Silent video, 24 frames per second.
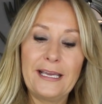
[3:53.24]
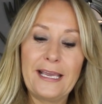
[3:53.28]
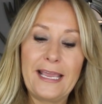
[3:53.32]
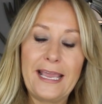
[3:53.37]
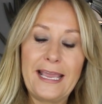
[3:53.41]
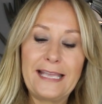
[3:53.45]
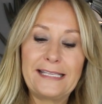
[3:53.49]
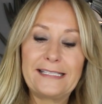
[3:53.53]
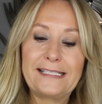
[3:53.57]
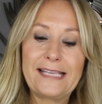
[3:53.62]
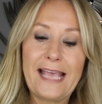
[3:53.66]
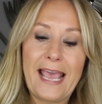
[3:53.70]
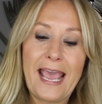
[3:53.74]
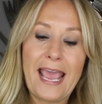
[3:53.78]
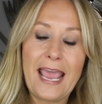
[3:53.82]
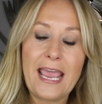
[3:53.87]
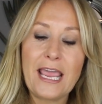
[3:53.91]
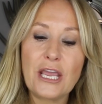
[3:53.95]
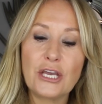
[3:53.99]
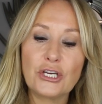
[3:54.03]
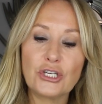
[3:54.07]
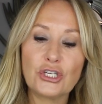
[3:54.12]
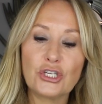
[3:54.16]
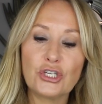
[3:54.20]
It's
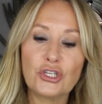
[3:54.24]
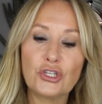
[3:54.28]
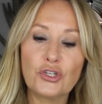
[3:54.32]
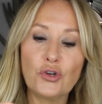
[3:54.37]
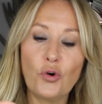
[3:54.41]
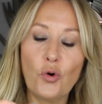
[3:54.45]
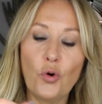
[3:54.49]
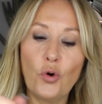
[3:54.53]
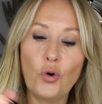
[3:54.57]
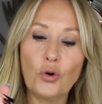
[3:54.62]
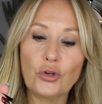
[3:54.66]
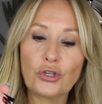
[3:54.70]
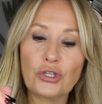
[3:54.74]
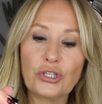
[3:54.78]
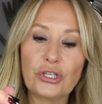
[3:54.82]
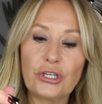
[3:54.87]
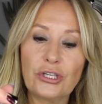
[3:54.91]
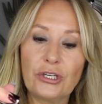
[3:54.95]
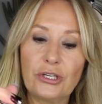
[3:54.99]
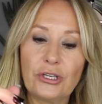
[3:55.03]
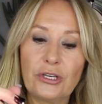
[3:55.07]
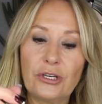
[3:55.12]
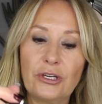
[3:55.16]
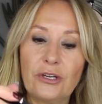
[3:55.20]
a short,
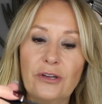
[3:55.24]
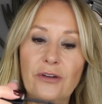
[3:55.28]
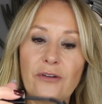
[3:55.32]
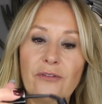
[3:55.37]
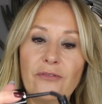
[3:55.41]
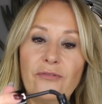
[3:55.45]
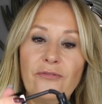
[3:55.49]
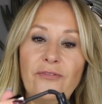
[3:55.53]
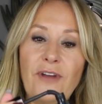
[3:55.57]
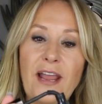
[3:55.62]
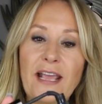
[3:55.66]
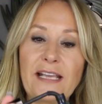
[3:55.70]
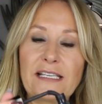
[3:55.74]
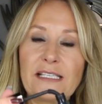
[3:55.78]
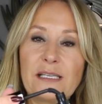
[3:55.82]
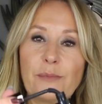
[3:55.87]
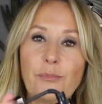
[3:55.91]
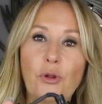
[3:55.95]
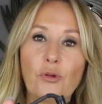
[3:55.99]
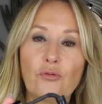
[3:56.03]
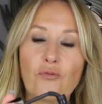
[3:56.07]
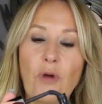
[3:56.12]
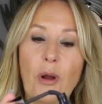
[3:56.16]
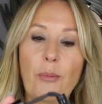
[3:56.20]

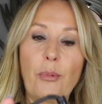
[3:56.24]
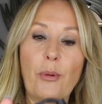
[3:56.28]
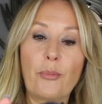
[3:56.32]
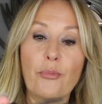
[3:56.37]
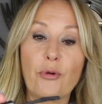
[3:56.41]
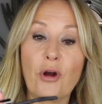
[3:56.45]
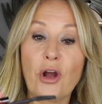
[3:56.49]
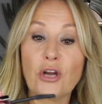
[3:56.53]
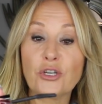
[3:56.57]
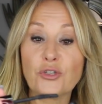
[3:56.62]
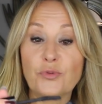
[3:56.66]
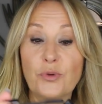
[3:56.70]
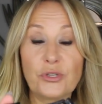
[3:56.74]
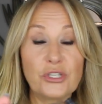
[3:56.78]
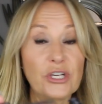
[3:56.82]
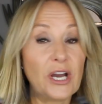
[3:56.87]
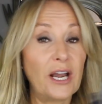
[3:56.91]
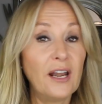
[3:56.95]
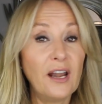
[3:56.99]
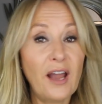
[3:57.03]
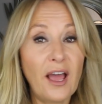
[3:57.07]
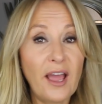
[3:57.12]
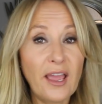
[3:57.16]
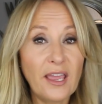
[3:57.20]
flexible rubber brush, which
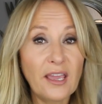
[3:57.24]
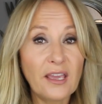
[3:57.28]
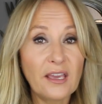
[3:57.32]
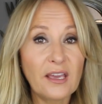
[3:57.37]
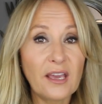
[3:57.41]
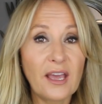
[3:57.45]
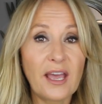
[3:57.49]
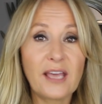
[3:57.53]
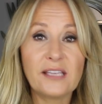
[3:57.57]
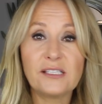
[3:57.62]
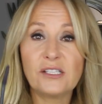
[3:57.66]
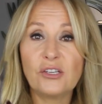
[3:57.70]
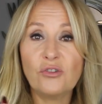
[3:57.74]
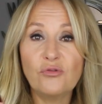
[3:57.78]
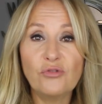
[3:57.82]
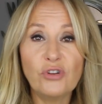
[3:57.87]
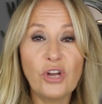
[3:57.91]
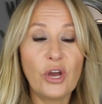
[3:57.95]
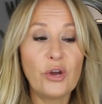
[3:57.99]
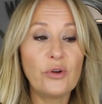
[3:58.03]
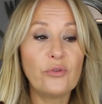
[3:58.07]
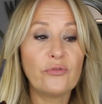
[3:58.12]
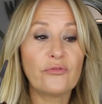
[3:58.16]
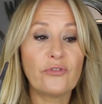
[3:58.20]
I like, as you
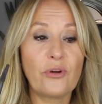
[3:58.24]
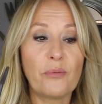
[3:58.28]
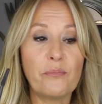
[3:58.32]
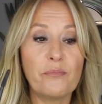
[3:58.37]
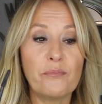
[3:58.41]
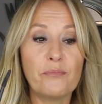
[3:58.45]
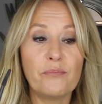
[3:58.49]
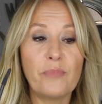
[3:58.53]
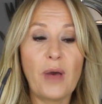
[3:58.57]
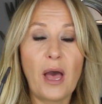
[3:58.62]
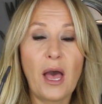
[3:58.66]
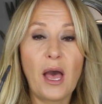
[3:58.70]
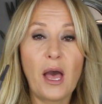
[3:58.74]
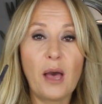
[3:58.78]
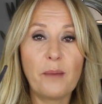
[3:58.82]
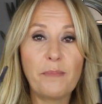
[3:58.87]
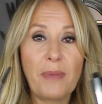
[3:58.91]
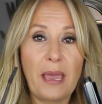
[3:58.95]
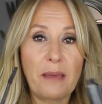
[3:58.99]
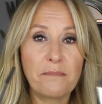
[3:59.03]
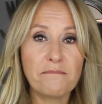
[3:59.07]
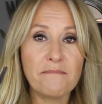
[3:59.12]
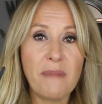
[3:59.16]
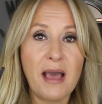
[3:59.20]
know from
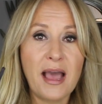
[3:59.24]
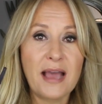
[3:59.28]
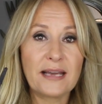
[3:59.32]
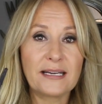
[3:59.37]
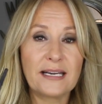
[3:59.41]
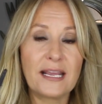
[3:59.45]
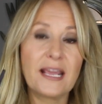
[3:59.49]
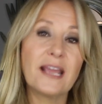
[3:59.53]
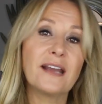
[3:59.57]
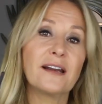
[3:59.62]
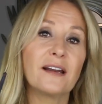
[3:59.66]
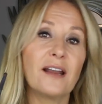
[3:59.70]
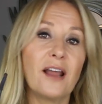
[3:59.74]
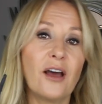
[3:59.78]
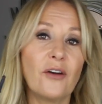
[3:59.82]
being madly in